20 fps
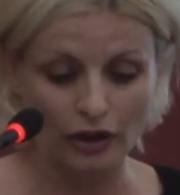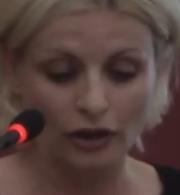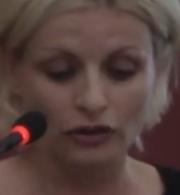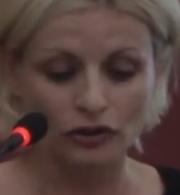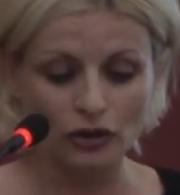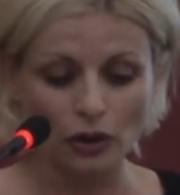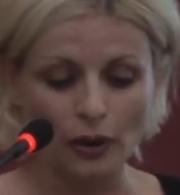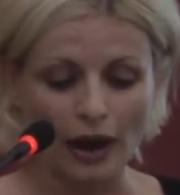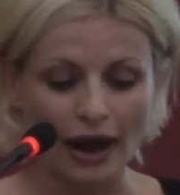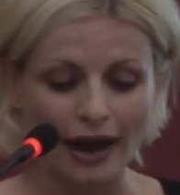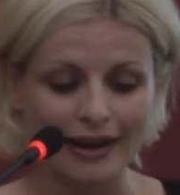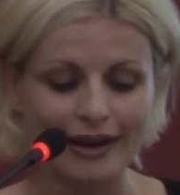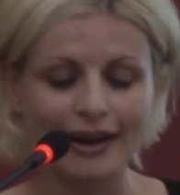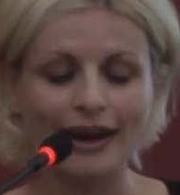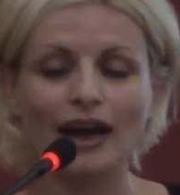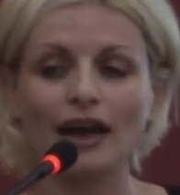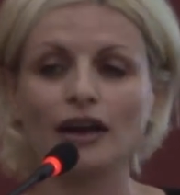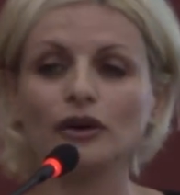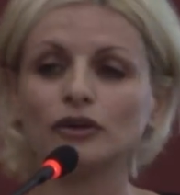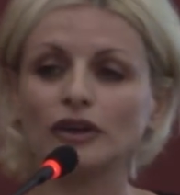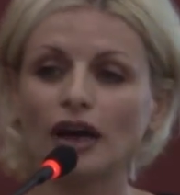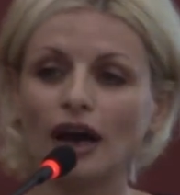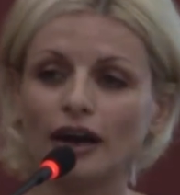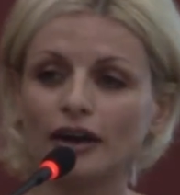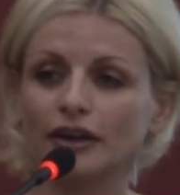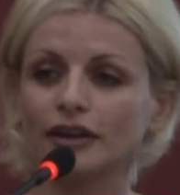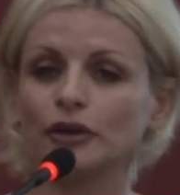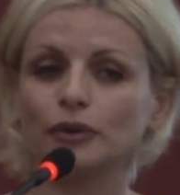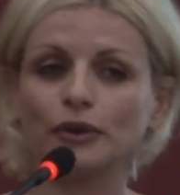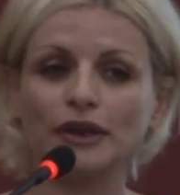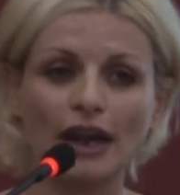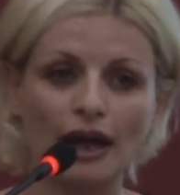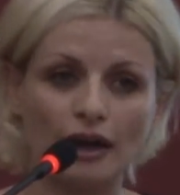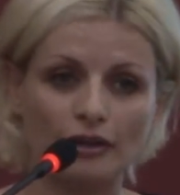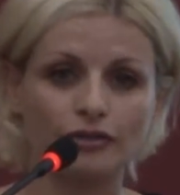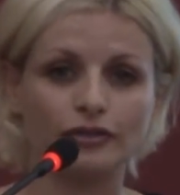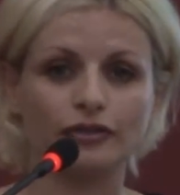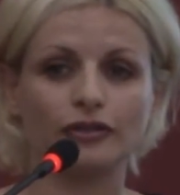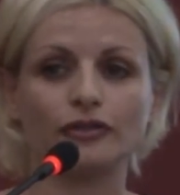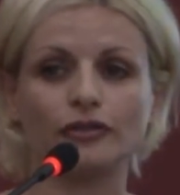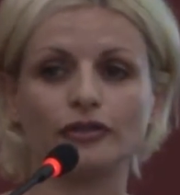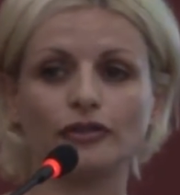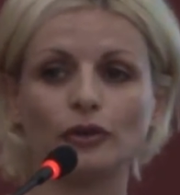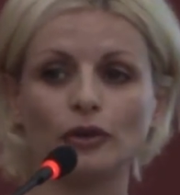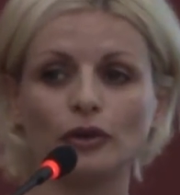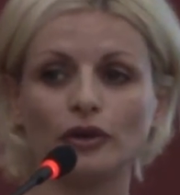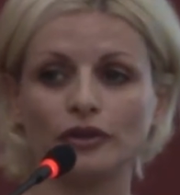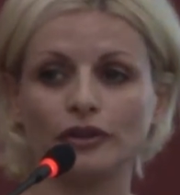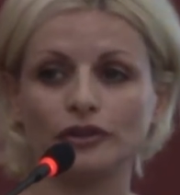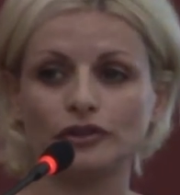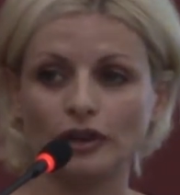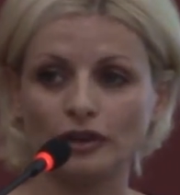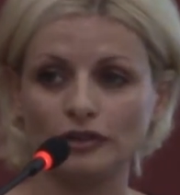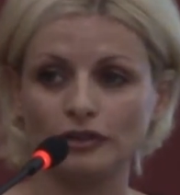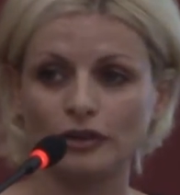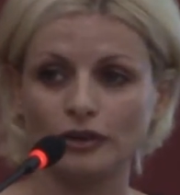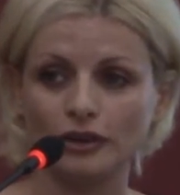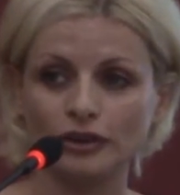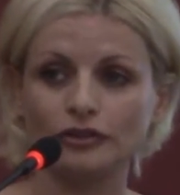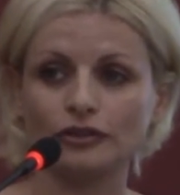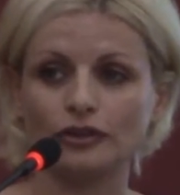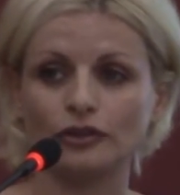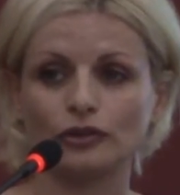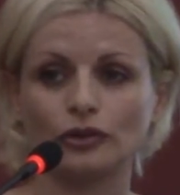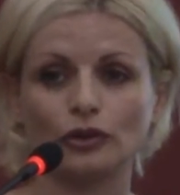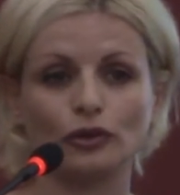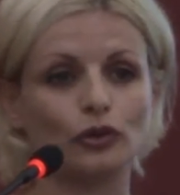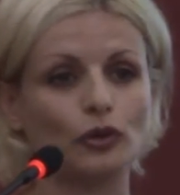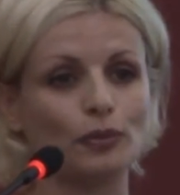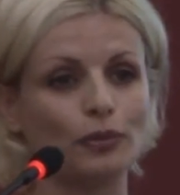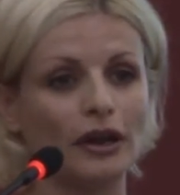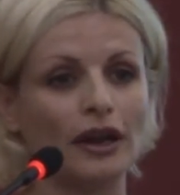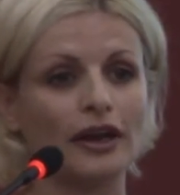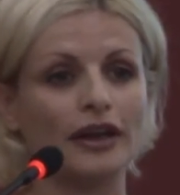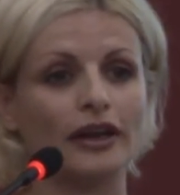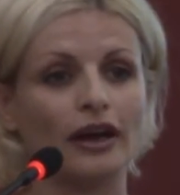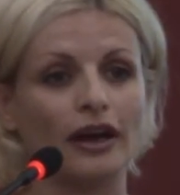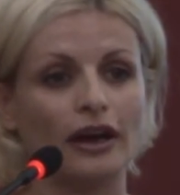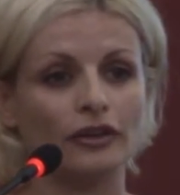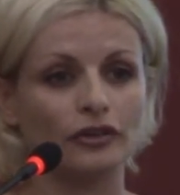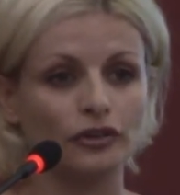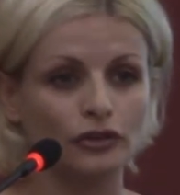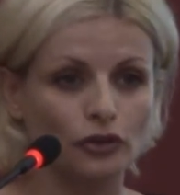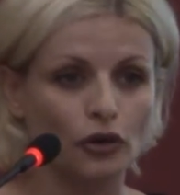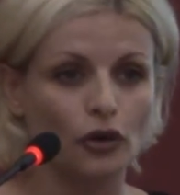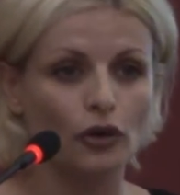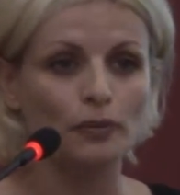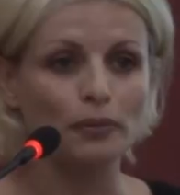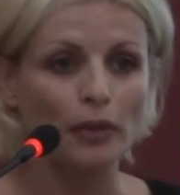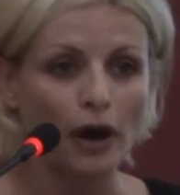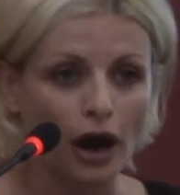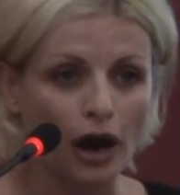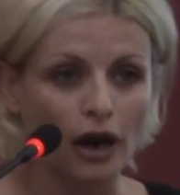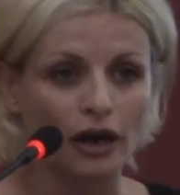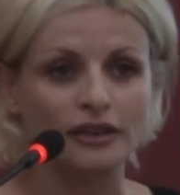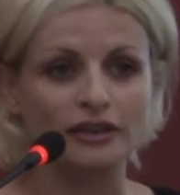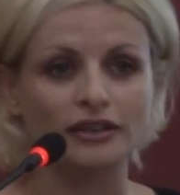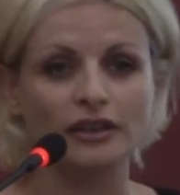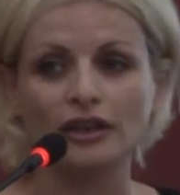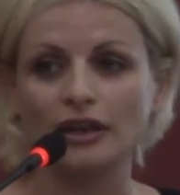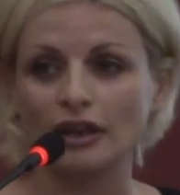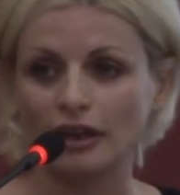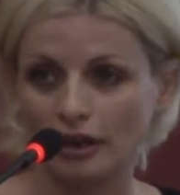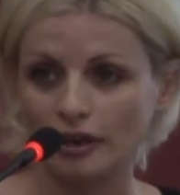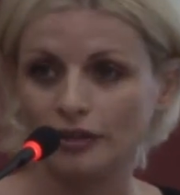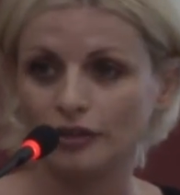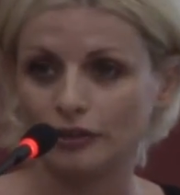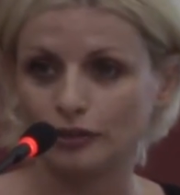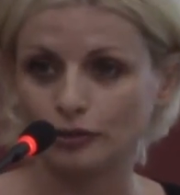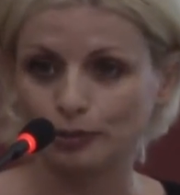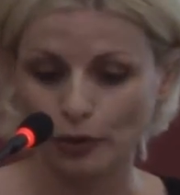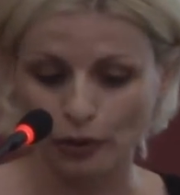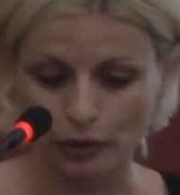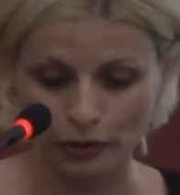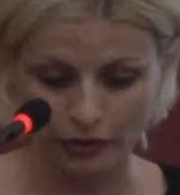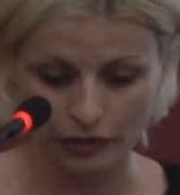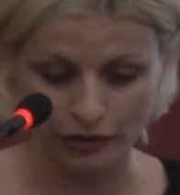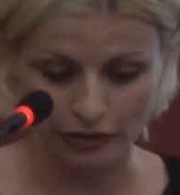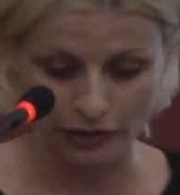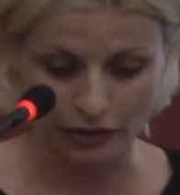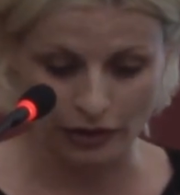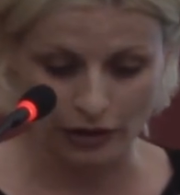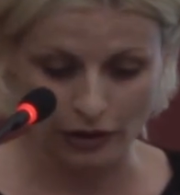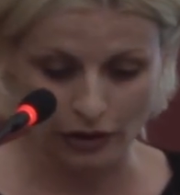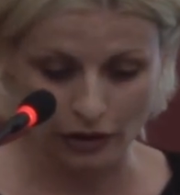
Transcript: So I cannot argue enough for the Gender Institute to play a strong part in this process.